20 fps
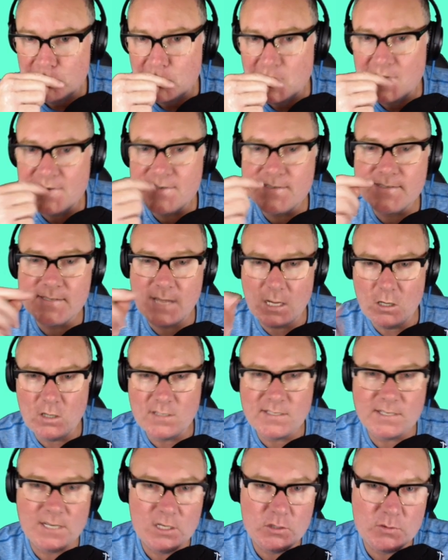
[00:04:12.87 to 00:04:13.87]

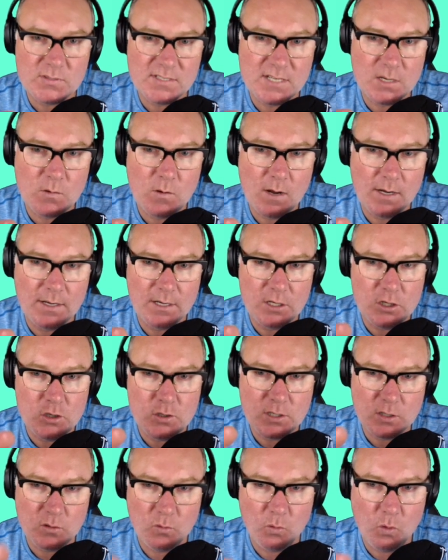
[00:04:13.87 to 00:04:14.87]
Sanhok's an interesting one. You
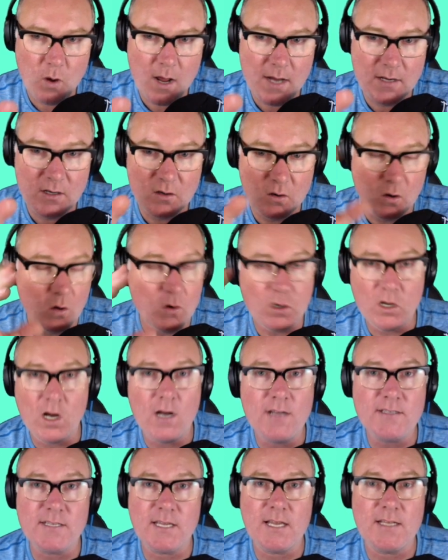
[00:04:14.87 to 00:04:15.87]
can run all
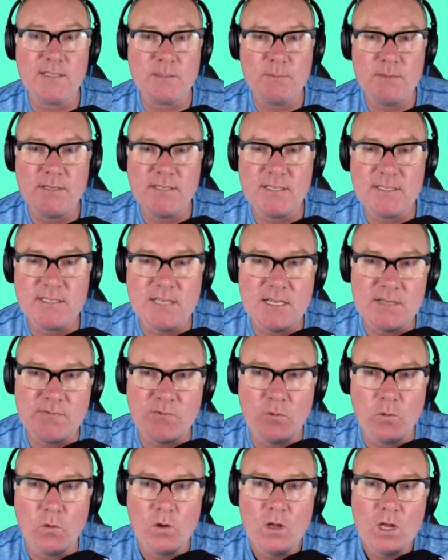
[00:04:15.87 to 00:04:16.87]
kinds of guns and be
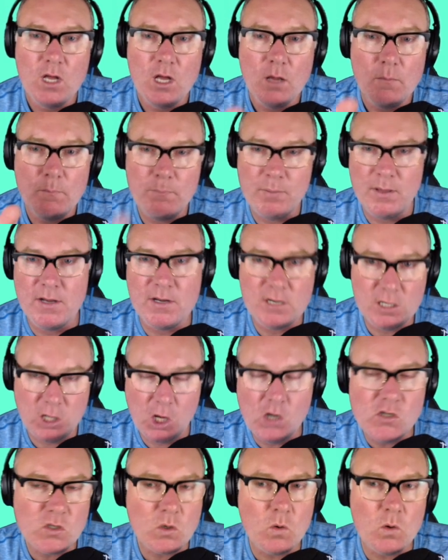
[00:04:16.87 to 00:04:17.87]
successful, but
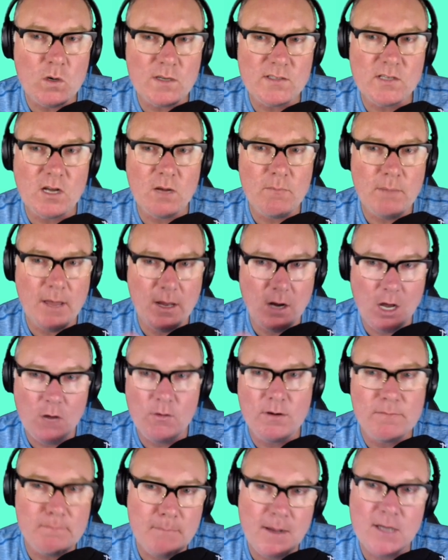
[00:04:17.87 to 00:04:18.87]
close quarters combat, I
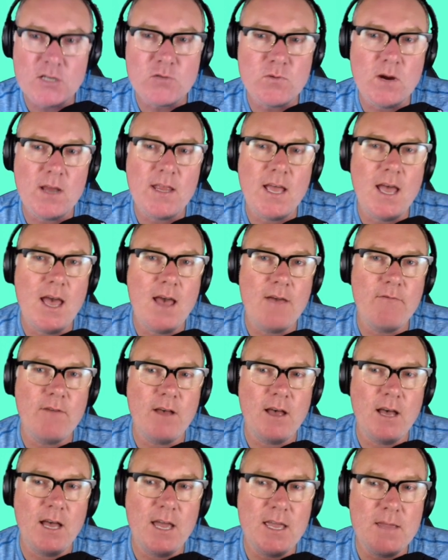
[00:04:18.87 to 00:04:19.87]
would much rather have
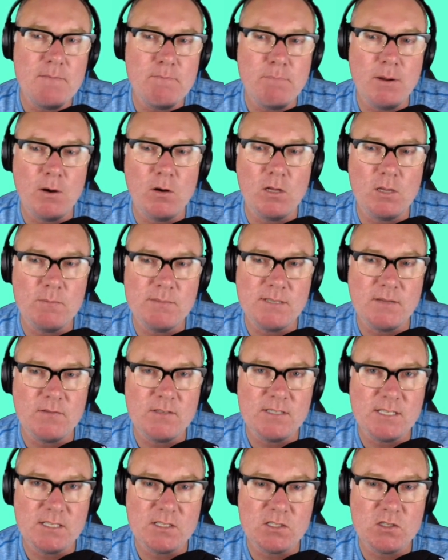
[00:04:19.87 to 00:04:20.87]
a Awm
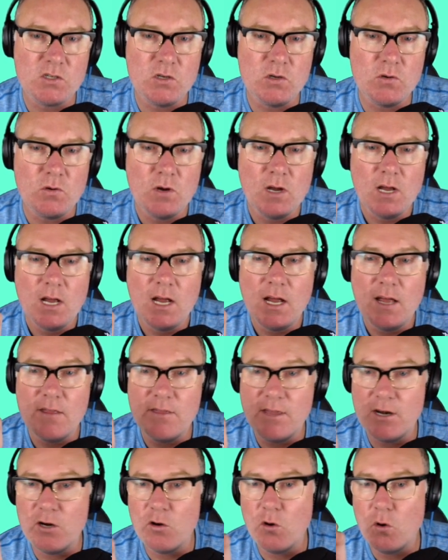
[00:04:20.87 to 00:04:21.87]
M762
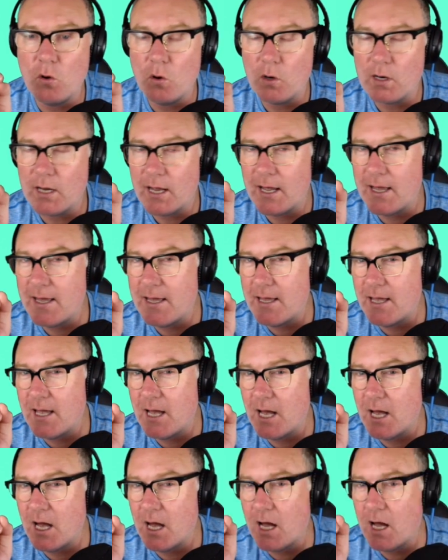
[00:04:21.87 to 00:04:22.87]
than an AUG.
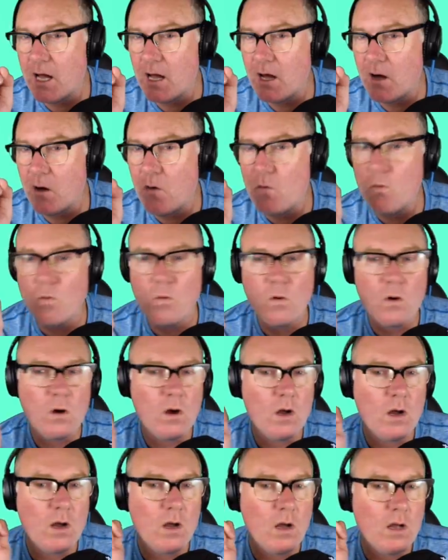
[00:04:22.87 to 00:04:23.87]
Oh,
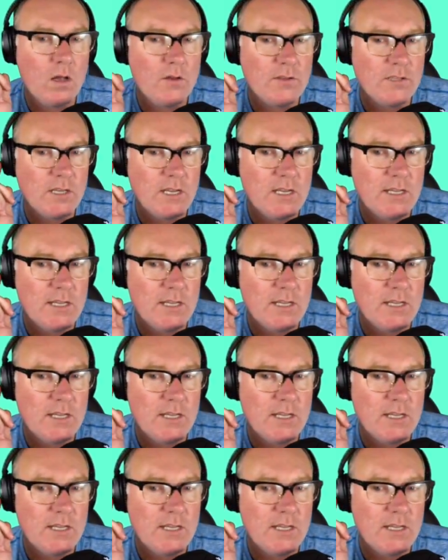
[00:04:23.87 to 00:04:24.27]
do you hear